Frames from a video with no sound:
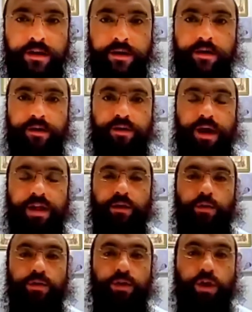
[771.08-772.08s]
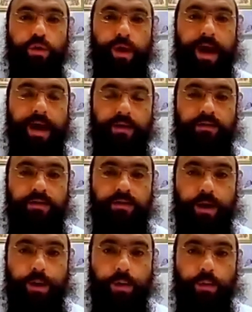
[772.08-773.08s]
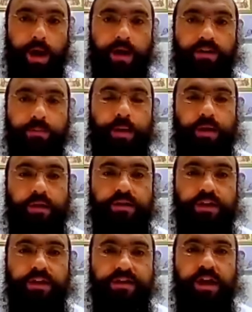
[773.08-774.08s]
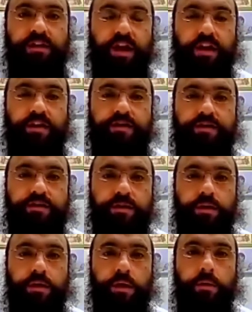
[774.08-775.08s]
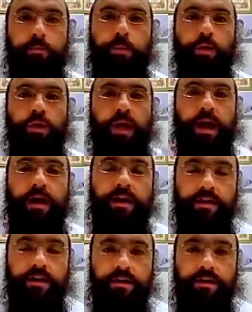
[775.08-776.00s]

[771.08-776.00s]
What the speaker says: then the ground that we walked upon is going to say to us, bulach,